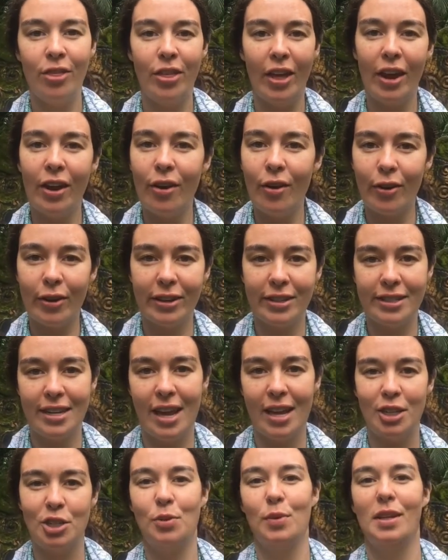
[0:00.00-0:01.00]
Then knock it
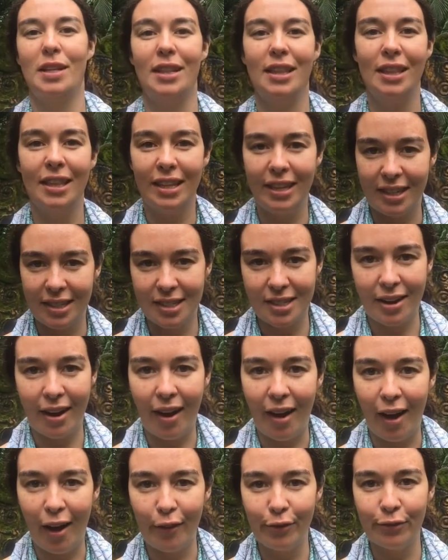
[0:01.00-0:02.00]
down to at least
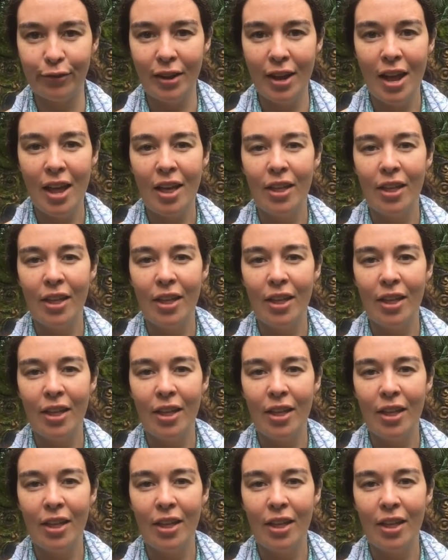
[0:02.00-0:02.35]
half.